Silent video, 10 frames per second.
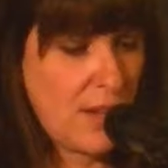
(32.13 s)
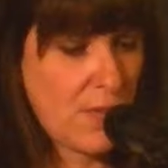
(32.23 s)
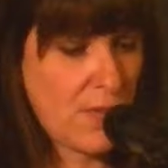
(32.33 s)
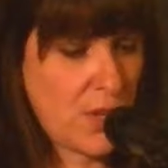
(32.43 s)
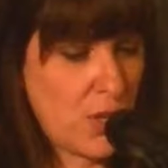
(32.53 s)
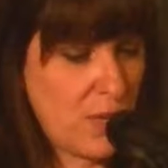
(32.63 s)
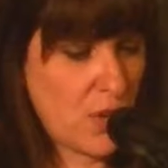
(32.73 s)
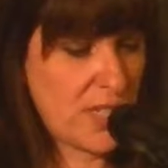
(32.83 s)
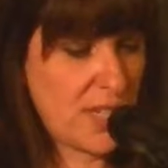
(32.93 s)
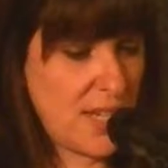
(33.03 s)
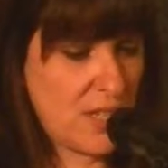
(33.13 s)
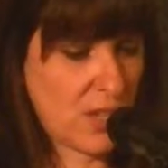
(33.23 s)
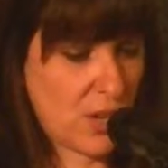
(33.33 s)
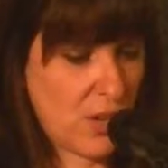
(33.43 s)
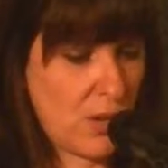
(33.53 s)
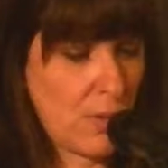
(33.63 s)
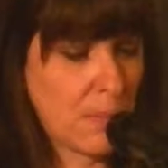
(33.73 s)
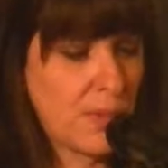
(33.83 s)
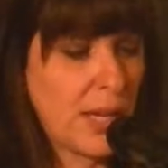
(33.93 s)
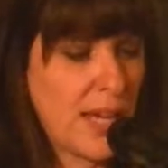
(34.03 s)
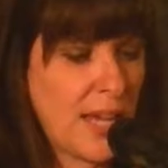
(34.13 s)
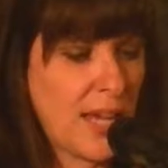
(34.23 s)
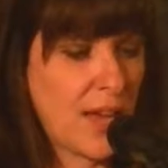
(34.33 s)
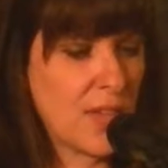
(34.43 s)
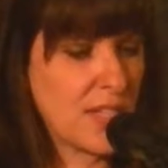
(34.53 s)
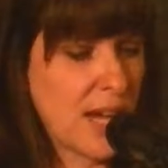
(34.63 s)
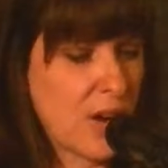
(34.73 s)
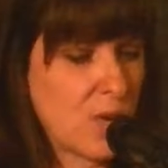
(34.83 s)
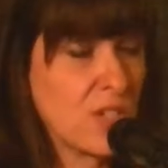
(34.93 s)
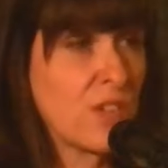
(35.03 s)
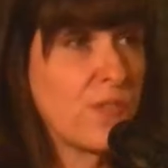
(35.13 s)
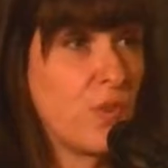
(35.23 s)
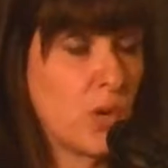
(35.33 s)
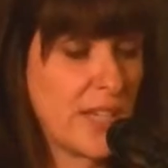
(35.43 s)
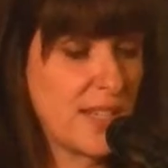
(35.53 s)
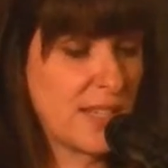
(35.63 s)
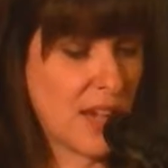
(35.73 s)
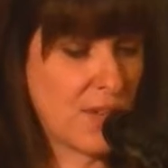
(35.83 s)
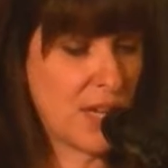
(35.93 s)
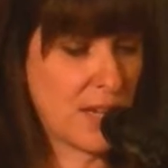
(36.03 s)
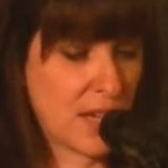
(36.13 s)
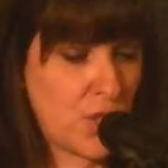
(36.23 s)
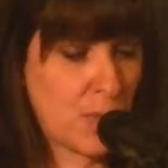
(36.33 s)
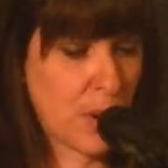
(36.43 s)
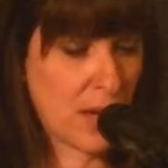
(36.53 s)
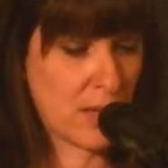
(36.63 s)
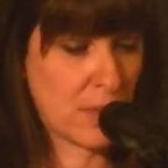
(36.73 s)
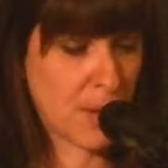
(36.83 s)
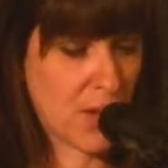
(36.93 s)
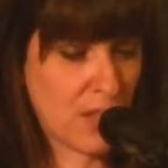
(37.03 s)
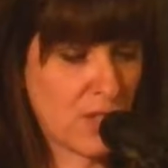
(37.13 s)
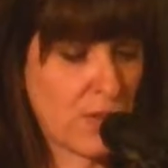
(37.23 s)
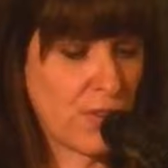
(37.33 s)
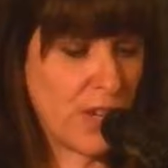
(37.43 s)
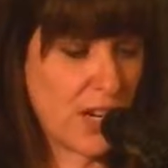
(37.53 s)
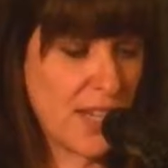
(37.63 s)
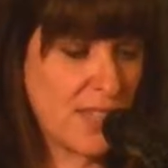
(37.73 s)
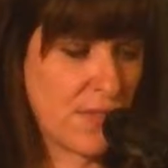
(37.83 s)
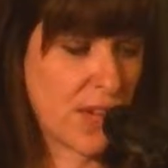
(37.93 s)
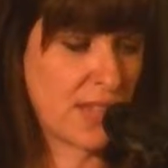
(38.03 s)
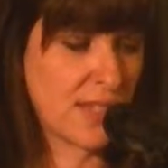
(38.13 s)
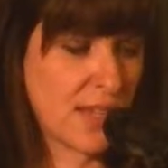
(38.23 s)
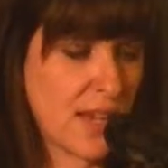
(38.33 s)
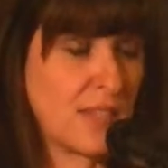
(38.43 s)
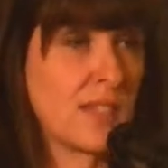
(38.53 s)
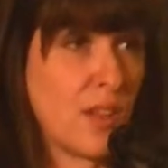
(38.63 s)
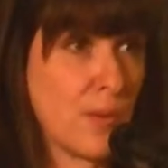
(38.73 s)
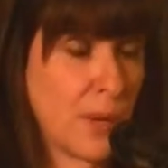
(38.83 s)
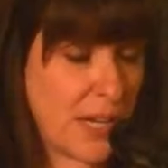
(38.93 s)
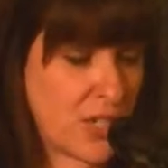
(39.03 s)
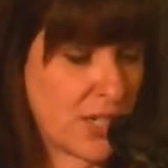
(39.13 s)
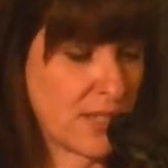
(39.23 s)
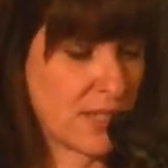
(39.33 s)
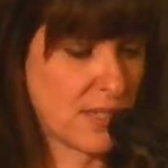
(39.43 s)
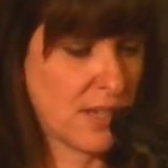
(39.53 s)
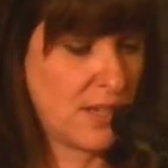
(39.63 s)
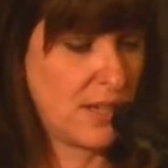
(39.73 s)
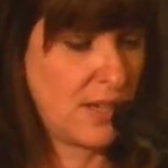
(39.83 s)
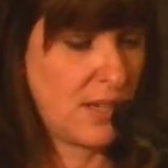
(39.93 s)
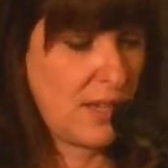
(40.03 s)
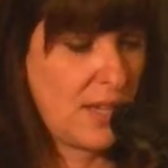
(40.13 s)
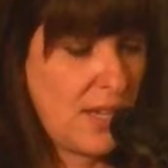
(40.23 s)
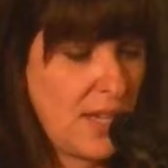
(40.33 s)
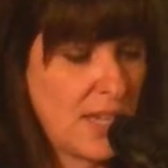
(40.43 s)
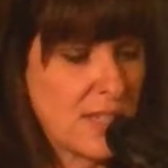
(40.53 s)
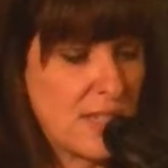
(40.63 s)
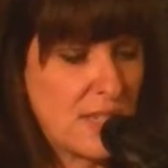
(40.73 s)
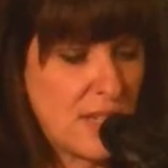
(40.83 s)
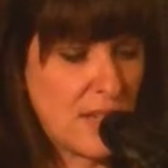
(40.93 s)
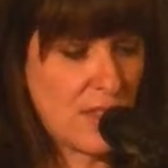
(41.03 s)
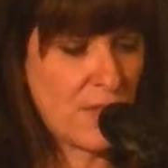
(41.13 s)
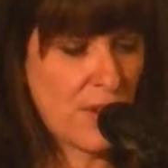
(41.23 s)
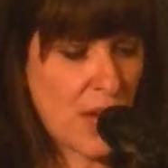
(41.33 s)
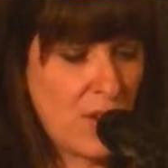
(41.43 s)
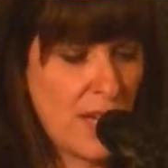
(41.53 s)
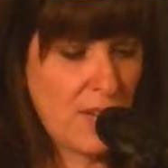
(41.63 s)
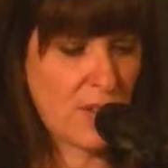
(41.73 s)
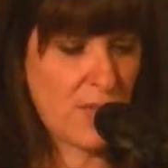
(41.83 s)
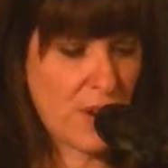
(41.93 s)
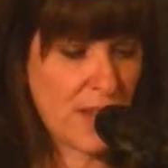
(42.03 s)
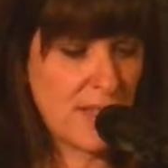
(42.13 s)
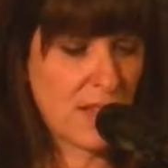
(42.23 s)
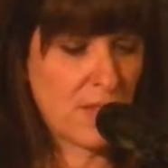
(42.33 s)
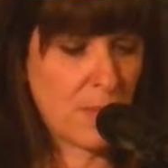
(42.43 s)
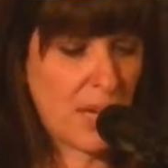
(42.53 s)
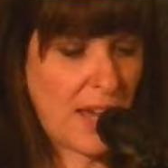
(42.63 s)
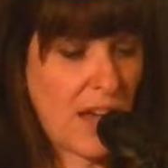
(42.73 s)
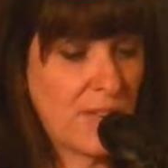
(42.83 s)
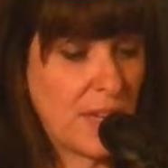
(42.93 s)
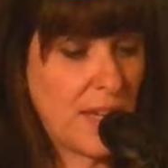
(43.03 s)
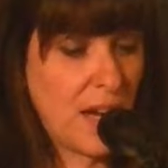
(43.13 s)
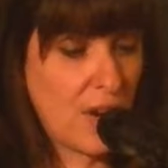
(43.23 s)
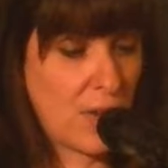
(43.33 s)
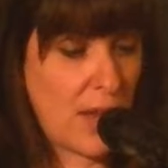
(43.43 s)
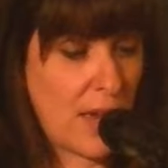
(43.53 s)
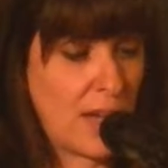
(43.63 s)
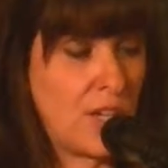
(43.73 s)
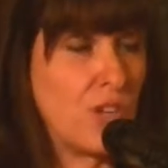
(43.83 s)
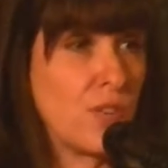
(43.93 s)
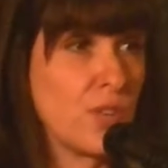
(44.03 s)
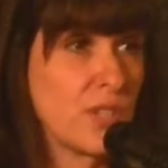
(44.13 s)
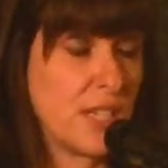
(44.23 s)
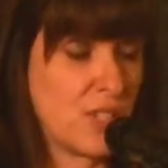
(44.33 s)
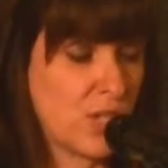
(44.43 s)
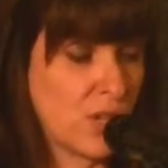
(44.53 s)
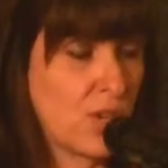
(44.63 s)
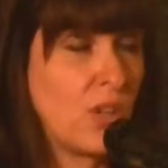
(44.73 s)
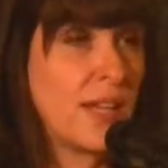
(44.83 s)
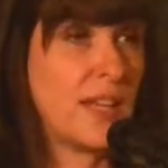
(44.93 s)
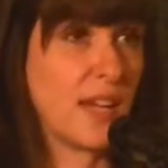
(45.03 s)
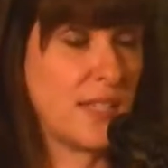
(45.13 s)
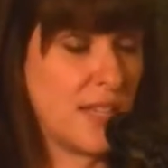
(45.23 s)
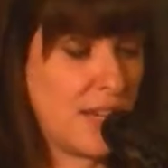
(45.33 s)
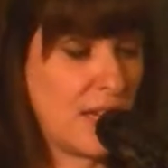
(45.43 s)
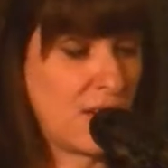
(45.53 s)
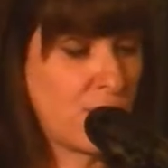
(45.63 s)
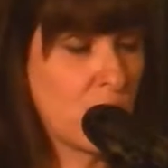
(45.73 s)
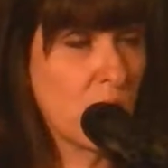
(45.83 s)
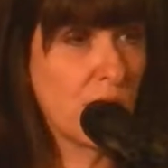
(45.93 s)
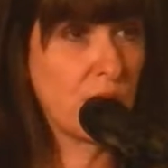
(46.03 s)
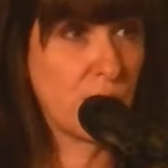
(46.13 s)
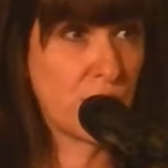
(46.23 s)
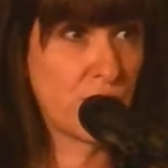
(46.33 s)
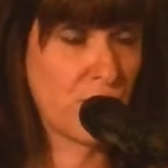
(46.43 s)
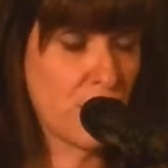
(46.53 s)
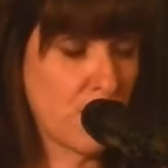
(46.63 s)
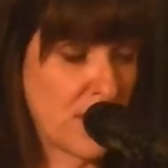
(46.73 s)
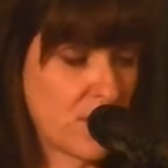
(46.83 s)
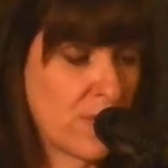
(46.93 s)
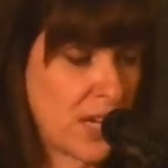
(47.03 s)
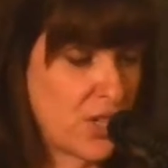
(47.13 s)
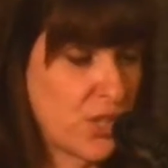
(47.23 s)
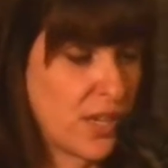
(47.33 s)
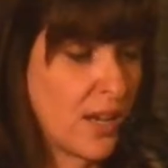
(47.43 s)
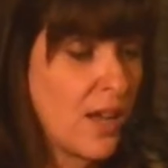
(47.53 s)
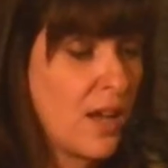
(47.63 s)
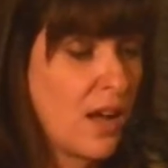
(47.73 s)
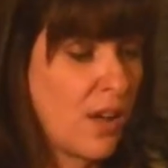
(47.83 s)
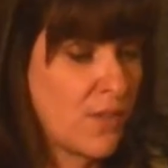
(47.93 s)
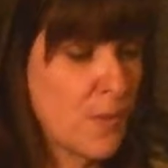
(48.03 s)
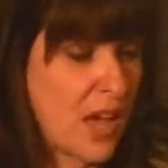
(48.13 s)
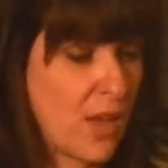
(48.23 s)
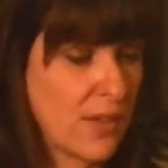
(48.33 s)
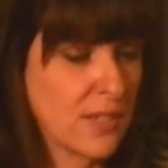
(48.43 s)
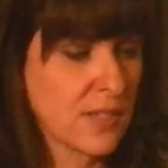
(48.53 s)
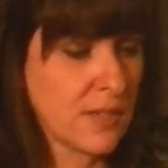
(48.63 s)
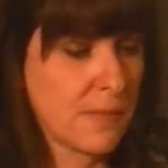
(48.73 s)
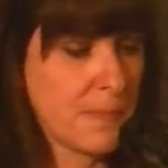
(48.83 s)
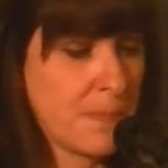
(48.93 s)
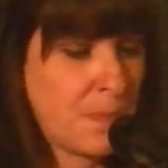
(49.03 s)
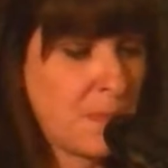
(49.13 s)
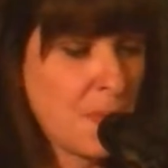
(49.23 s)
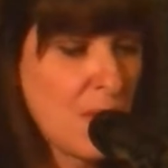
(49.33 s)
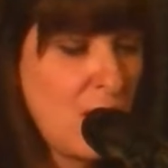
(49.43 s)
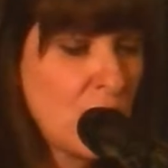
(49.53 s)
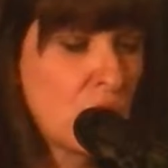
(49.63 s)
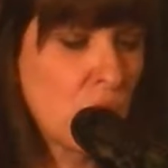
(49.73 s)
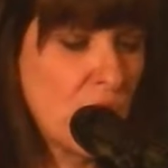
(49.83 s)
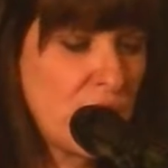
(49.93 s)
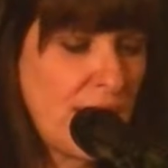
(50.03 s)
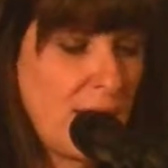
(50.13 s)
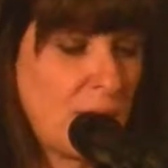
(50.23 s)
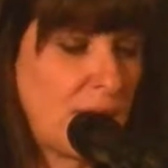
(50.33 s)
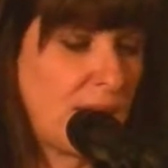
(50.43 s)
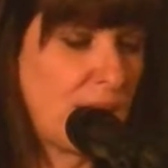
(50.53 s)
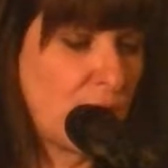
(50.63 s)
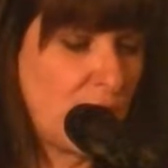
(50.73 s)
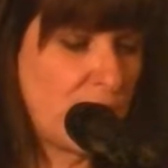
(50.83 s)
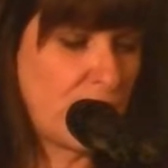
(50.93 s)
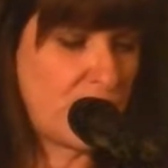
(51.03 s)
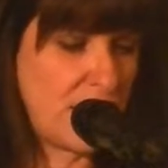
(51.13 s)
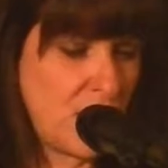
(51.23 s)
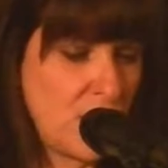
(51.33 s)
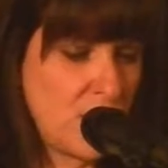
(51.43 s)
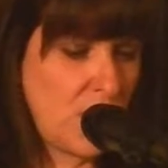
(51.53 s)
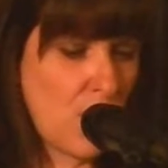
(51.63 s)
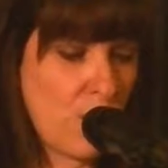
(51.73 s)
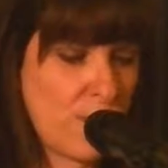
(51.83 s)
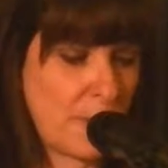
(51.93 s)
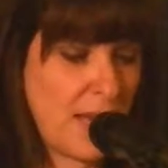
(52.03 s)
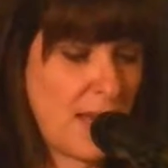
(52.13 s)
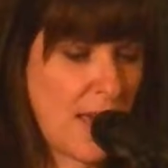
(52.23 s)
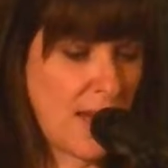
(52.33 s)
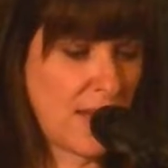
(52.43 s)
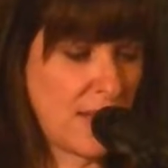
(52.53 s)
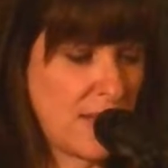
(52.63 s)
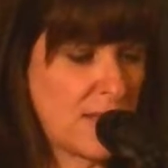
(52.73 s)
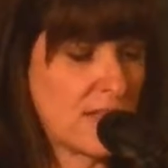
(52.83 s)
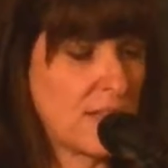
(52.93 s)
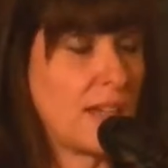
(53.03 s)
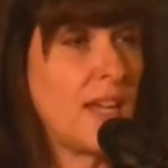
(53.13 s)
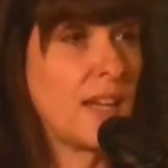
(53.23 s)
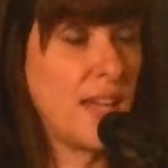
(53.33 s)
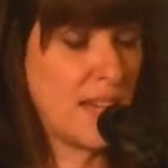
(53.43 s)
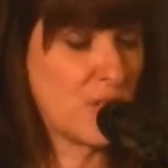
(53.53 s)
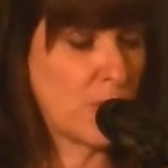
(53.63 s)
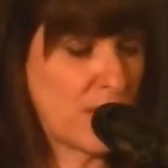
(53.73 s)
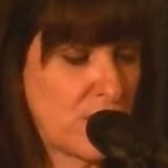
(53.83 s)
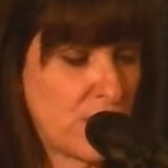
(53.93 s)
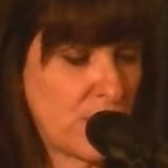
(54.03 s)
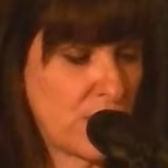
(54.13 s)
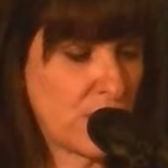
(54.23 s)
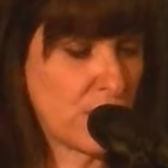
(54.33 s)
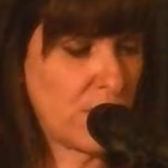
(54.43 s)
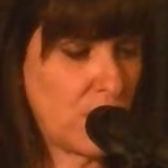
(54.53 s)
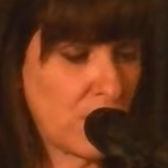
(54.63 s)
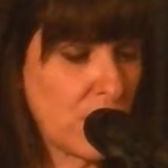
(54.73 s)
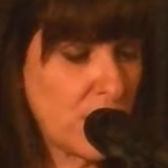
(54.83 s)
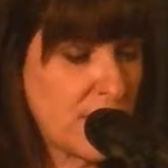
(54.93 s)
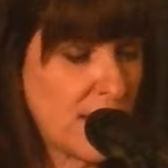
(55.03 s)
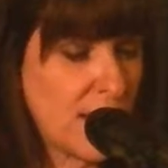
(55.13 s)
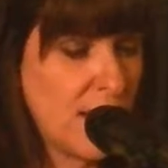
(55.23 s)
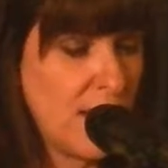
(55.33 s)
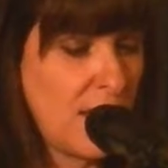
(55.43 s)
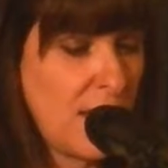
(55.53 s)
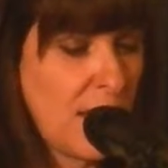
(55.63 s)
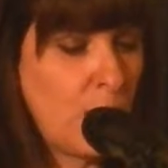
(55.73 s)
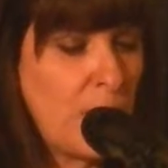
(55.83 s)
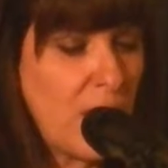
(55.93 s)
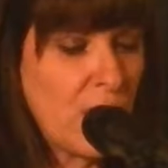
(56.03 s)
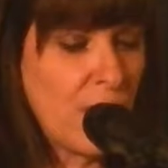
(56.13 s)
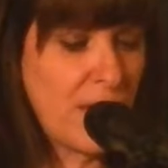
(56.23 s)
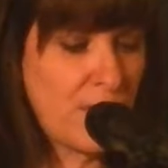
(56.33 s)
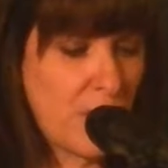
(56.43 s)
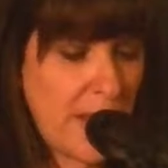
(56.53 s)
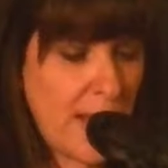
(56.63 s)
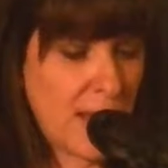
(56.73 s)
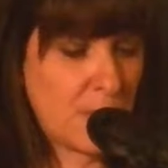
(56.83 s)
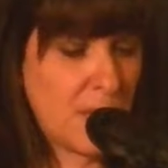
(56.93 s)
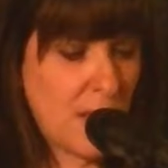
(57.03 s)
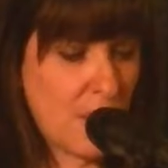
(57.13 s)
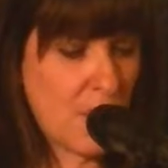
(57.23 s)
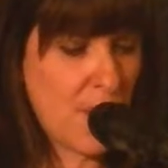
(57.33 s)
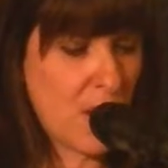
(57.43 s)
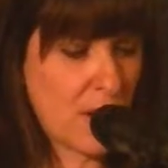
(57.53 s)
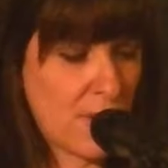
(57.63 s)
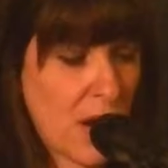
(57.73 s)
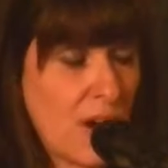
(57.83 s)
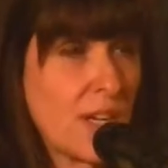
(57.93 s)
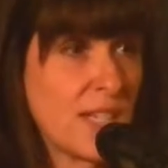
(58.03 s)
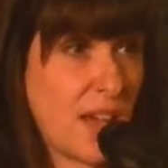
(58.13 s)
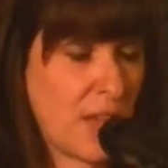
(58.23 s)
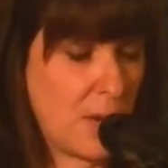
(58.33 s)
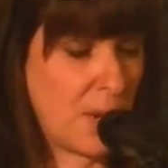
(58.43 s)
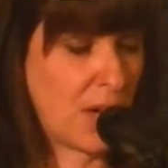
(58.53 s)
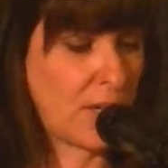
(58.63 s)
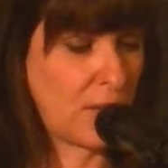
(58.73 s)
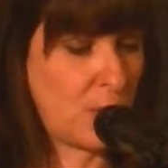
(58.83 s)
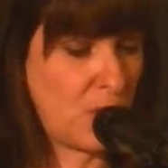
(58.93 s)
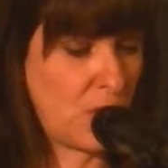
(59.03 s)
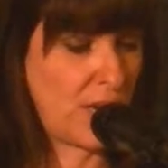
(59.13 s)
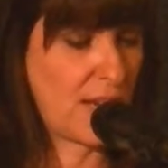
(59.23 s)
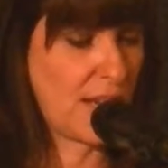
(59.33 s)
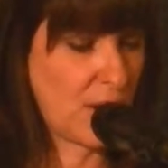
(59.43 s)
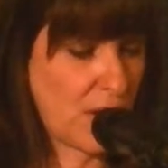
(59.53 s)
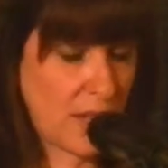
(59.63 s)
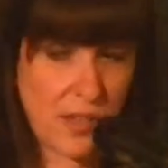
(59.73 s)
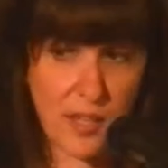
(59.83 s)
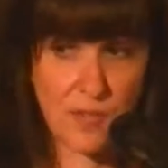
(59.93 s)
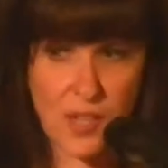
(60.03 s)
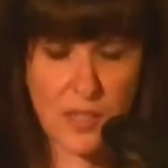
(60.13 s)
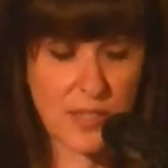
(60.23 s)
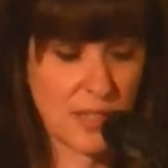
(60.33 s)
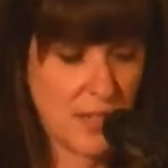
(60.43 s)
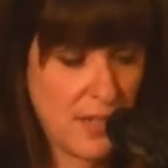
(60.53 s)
for University Circle, playing on the tower's 47 Dutch bronze bells for various events and celebrations. He assisted in the founding of the Friends of the McGaffin Carillon in University Circle in 1984 to assure the preservation of the bells. George came to Cleveland 50 years ago from Connecticut to study at Case Western Reserve University, and we are grateful he has become a part of our Italian-American community here in Cleveland.